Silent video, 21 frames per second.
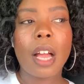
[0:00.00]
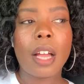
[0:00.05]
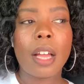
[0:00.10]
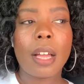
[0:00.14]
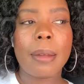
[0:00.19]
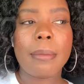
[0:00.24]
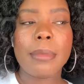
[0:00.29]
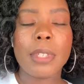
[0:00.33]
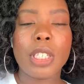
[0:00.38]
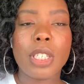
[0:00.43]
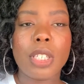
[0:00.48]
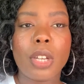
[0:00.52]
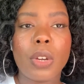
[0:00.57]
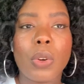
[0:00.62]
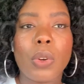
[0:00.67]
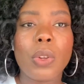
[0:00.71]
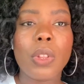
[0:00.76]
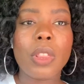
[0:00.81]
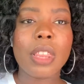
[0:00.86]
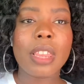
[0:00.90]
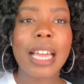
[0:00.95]

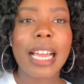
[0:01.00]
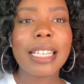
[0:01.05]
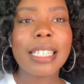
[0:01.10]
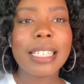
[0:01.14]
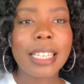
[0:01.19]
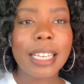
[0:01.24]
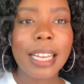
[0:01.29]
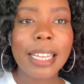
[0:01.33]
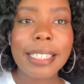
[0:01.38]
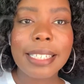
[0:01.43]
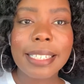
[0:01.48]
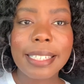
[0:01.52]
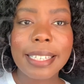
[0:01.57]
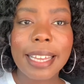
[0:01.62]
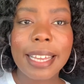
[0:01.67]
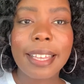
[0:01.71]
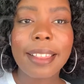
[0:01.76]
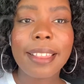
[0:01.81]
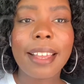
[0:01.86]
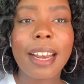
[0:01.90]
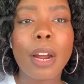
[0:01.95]
So that's the next
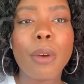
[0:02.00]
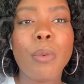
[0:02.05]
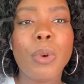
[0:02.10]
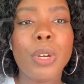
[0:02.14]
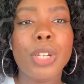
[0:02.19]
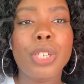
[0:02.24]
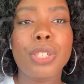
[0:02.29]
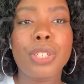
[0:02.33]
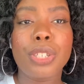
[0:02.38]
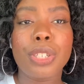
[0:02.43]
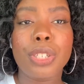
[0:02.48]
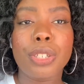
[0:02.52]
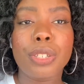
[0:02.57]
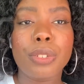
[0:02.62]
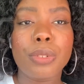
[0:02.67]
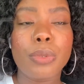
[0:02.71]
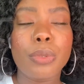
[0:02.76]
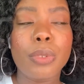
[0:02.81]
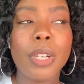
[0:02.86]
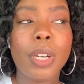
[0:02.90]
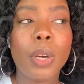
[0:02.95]
thing that I want to
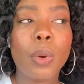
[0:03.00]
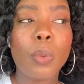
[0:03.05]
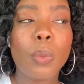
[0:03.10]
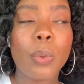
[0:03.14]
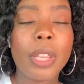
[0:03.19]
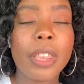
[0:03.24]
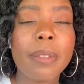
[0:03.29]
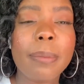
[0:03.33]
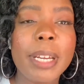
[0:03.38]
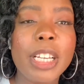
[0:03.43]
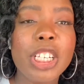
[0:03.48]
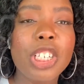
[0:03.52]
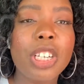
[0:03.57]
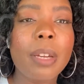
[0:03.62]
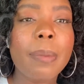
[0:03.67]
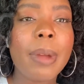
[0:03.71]
do with my Jeep.